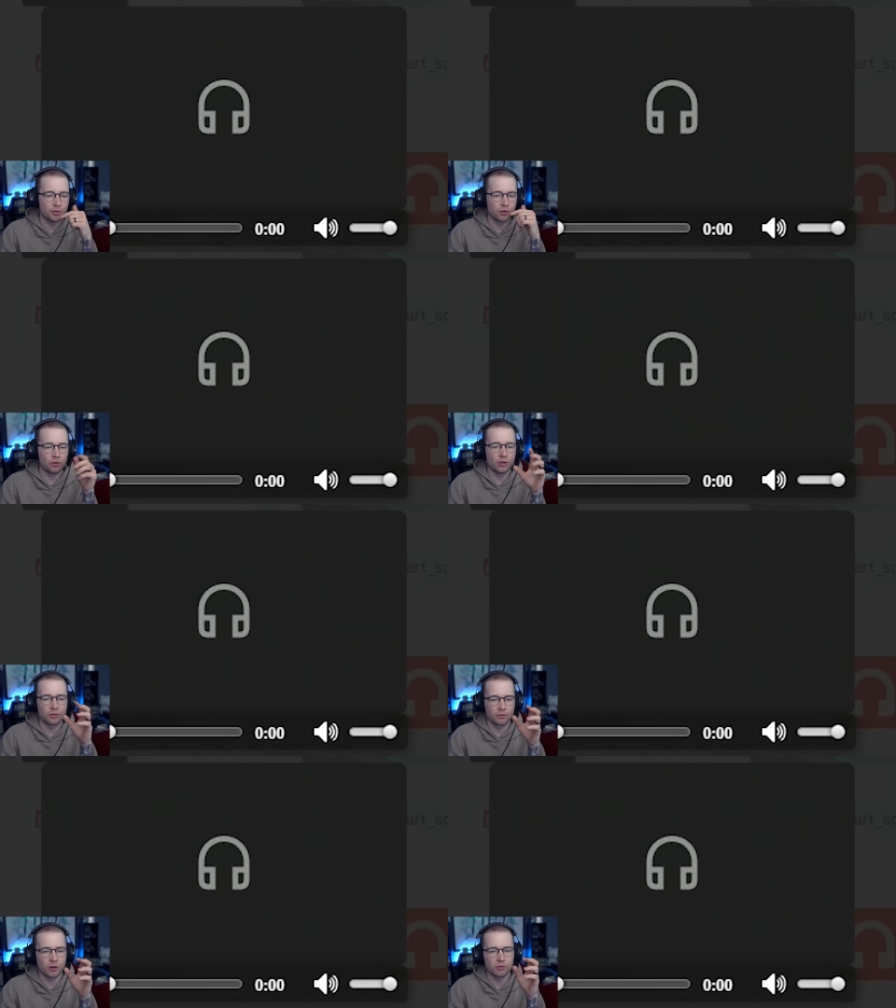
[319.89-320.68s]
You've got
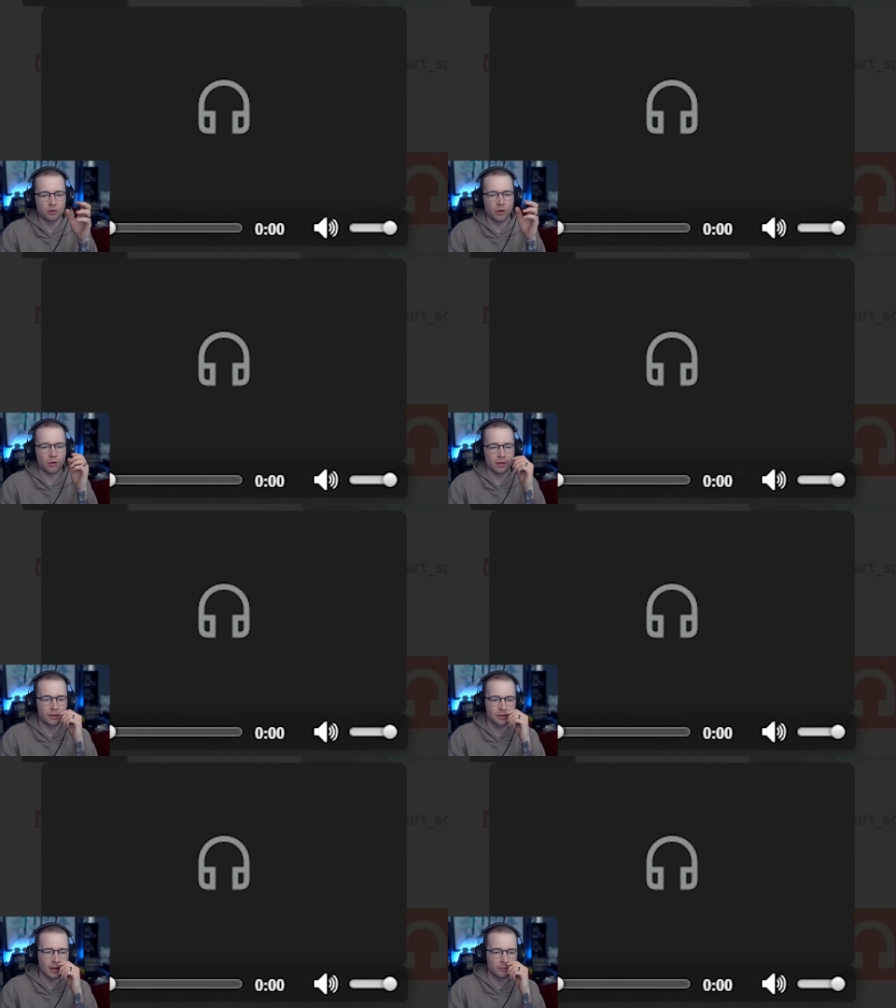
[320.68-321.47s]
lots of notes going on at
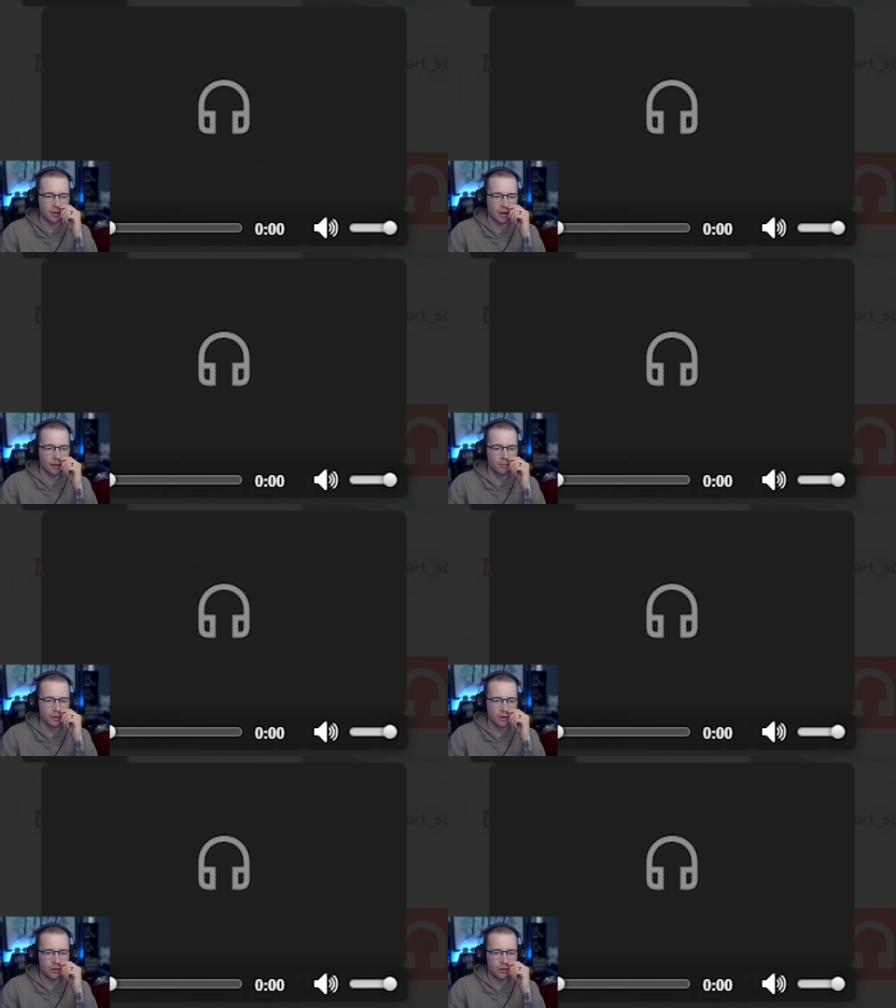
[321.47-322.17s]
the same time.